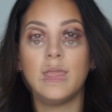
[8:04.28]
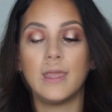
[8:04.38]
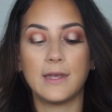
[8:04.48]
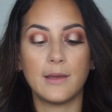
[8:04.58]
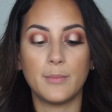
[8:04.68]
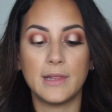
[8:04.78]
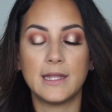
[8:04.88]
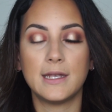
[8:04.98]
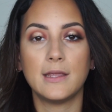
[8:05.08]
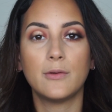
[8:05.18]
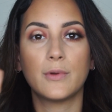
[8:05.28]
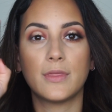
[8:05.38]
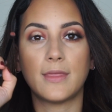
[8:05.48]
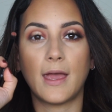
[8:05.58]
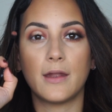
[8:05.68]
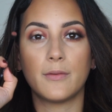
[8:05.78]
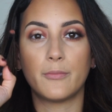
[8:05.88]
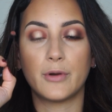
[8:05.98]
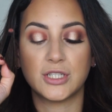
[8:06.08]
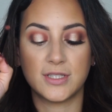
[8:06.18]
And I'm blending with
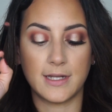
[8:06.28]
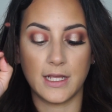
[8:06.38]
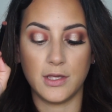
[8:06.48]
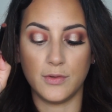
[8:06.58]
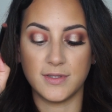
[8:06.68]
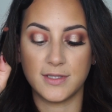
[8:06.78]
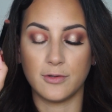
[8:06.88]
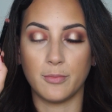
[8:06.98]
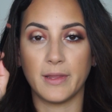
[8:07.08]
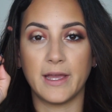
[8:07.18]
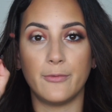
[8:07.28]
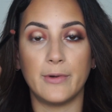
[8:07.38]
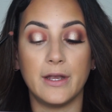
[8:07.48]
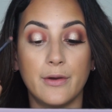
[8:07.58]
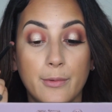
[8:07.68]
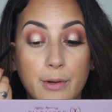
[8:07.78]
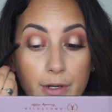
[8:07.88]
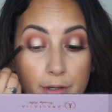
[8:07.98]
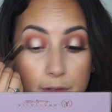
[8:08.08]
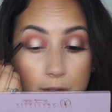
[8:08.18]
that brush that I used to apply Red
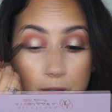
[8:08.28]
Ochre.